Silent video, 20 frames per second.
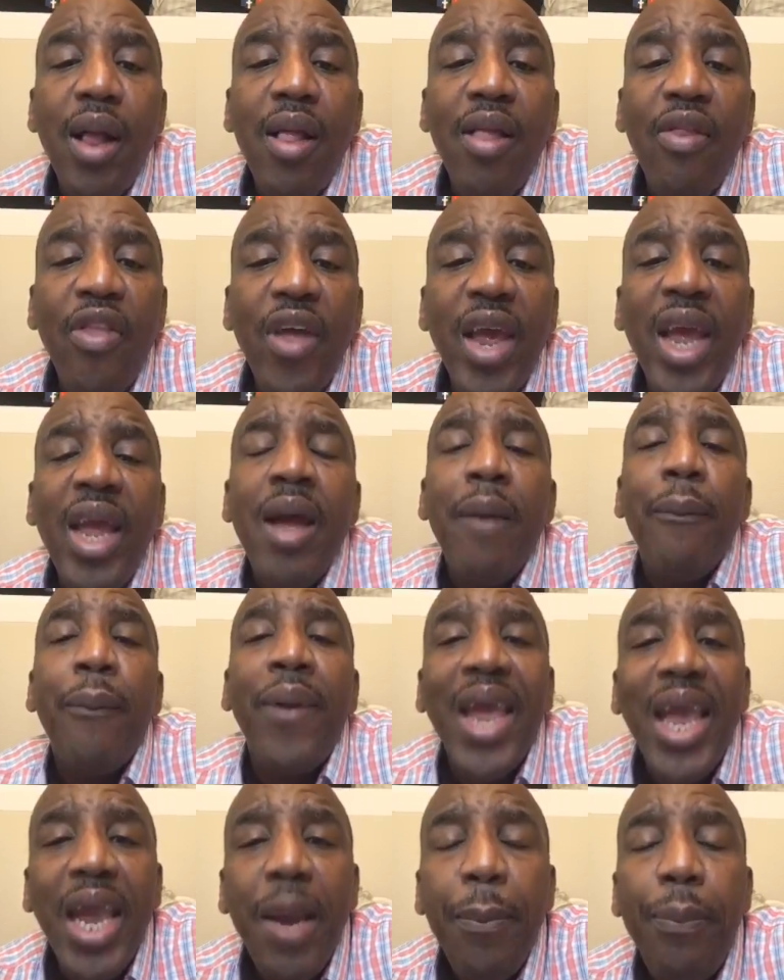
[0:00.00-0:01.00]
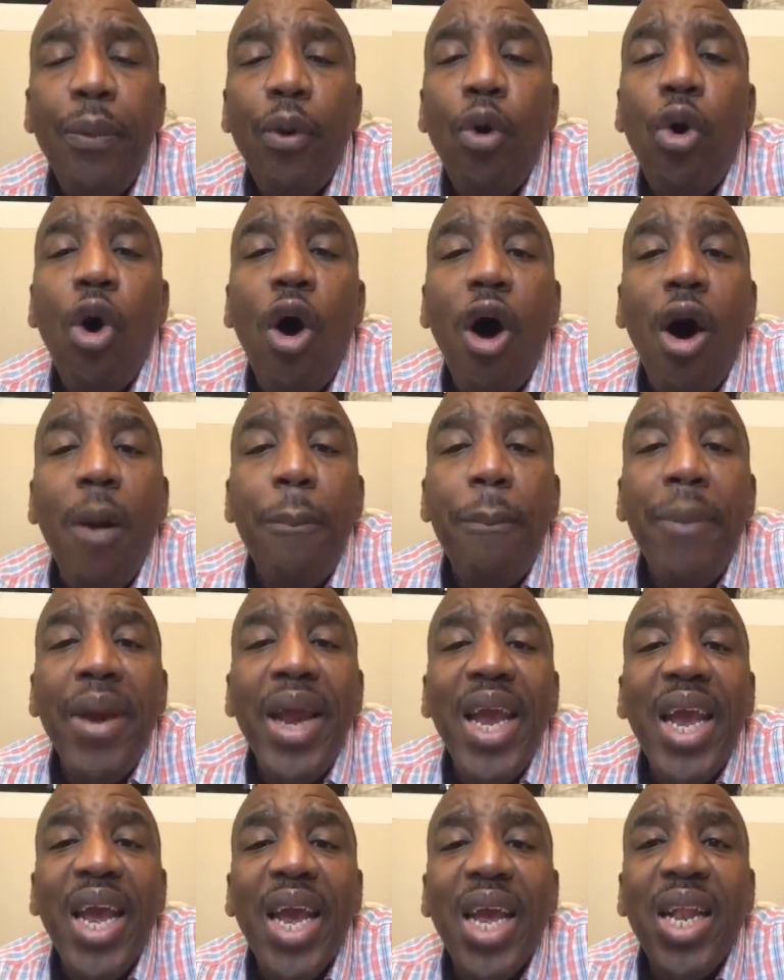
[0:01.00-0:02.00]
The people are
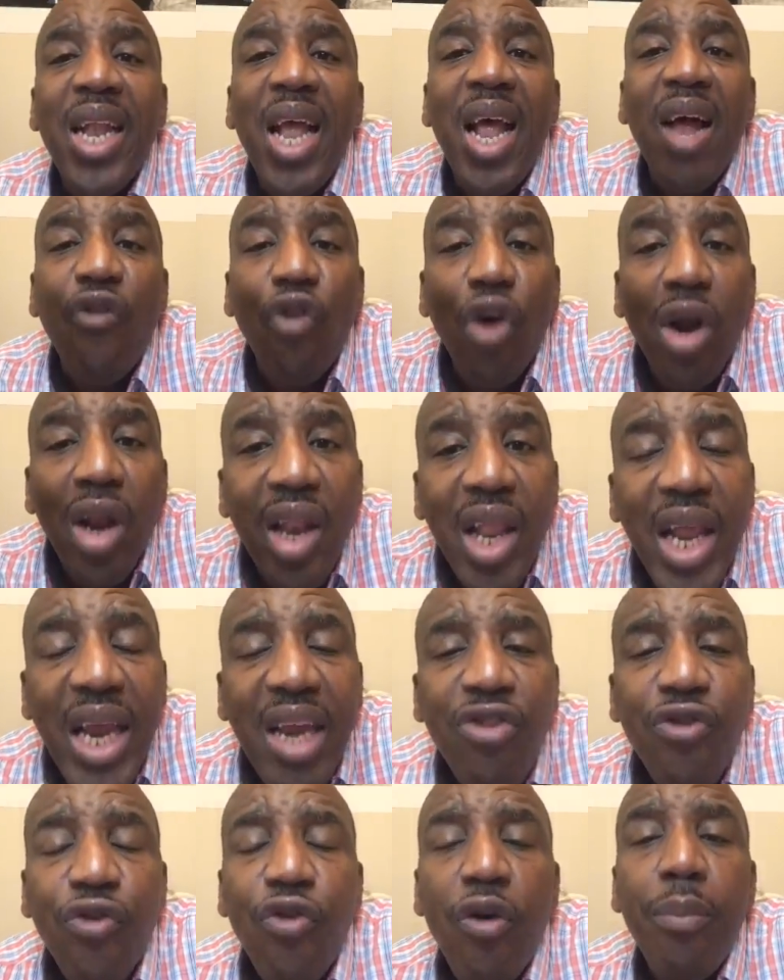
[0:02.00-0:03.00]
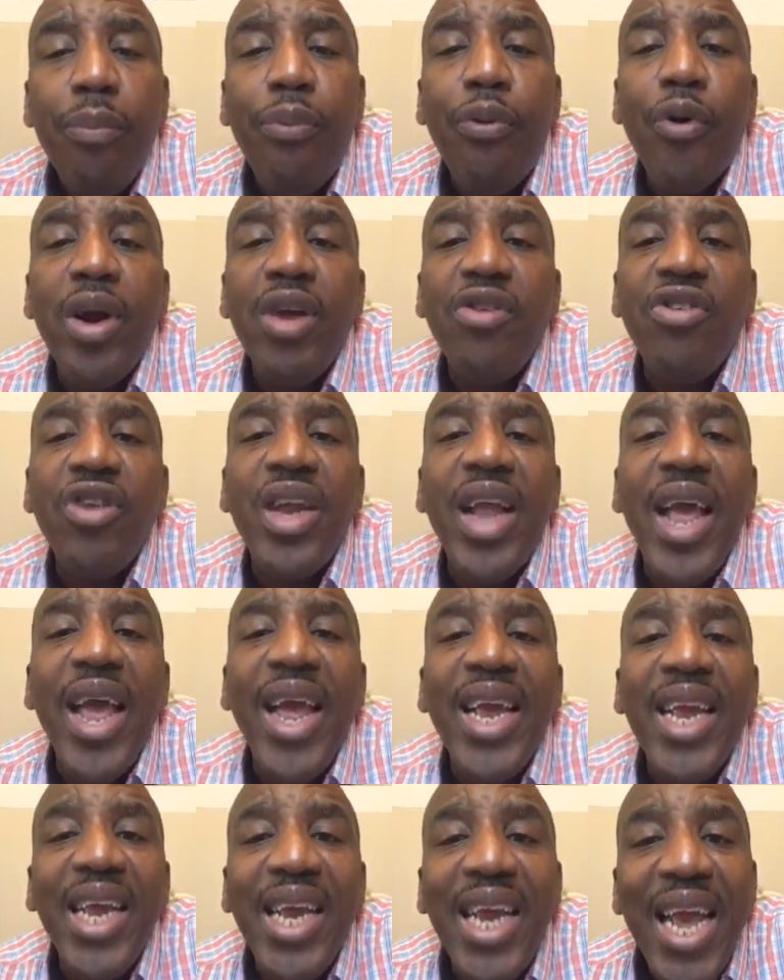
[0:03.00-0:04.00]
being released from prison
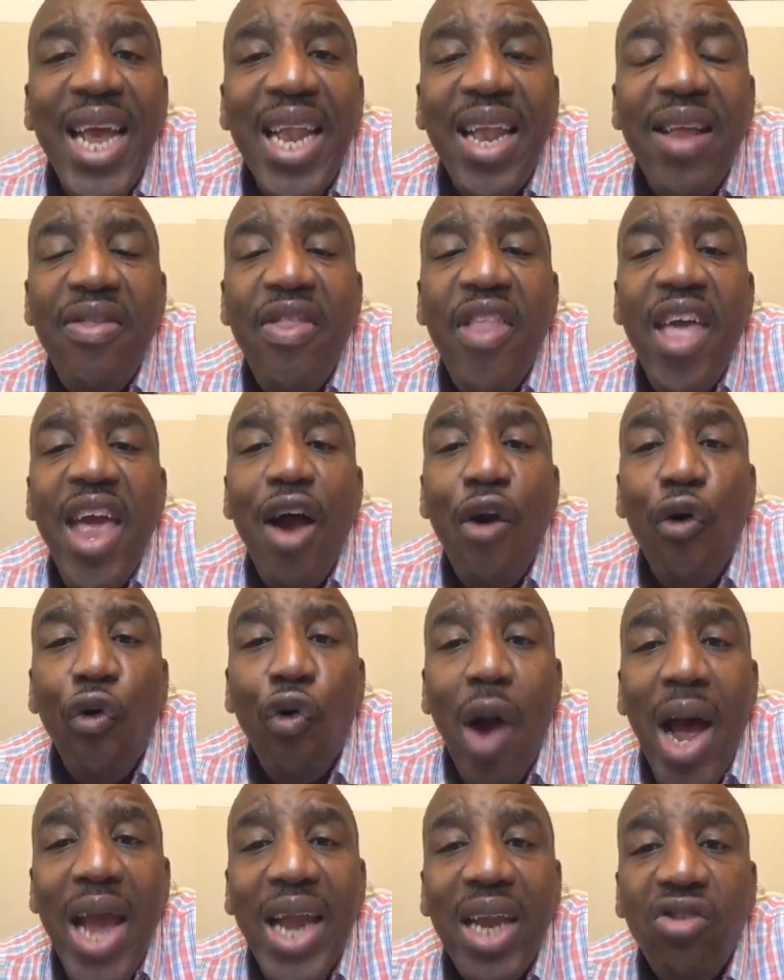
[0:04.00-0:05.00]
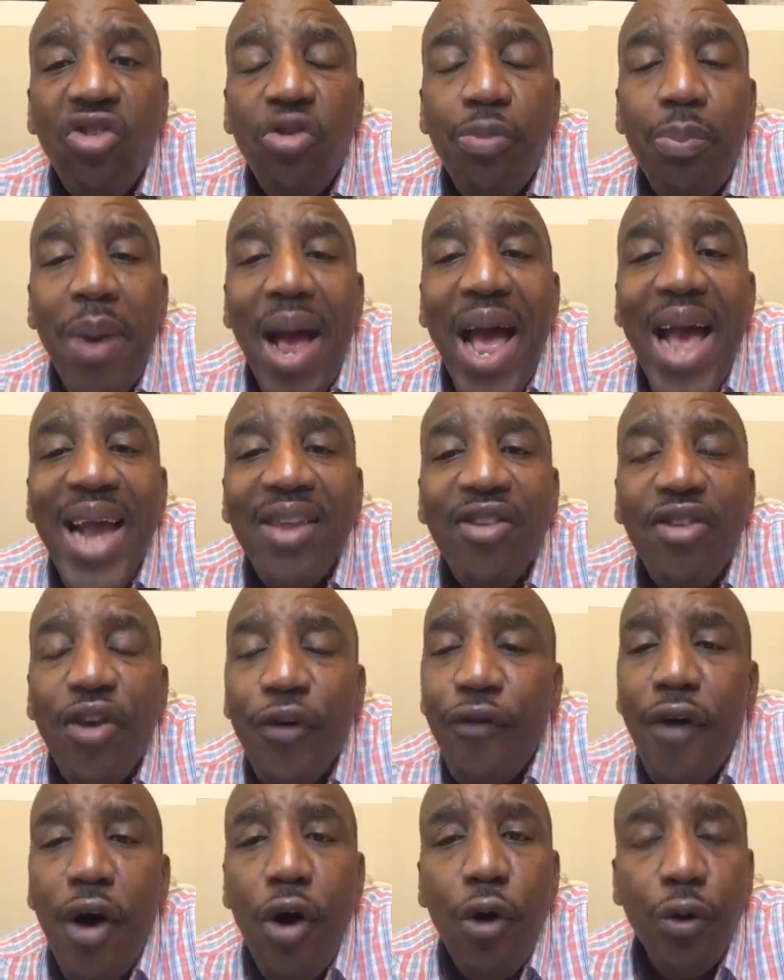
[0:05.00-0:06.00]
and getting their rights back to
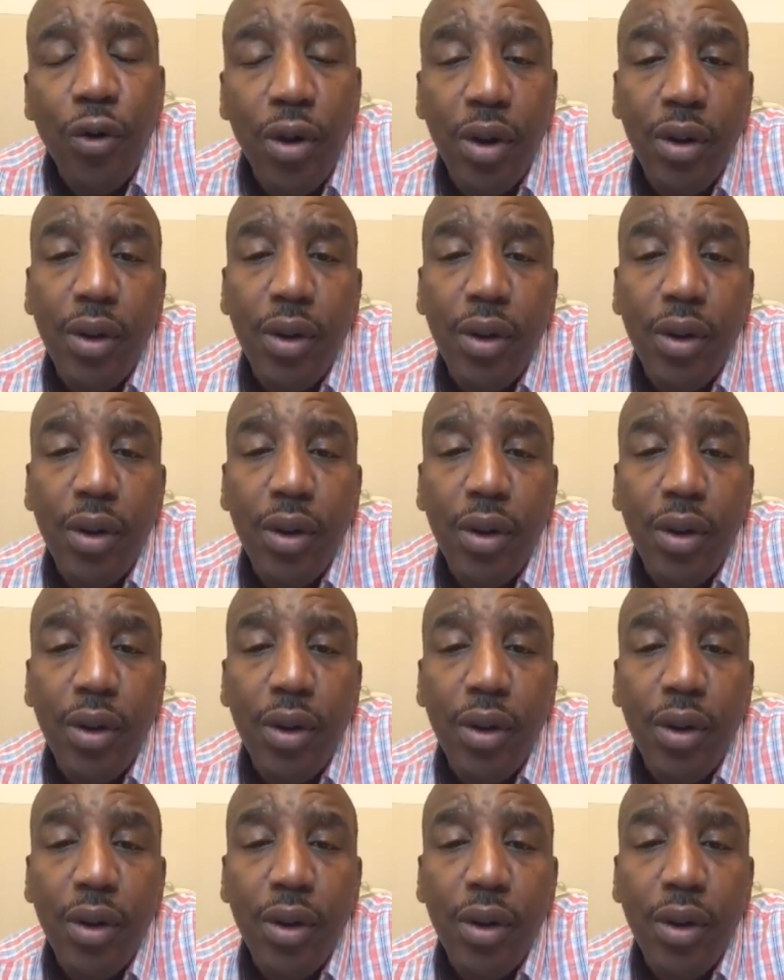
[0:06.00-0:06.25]
vote.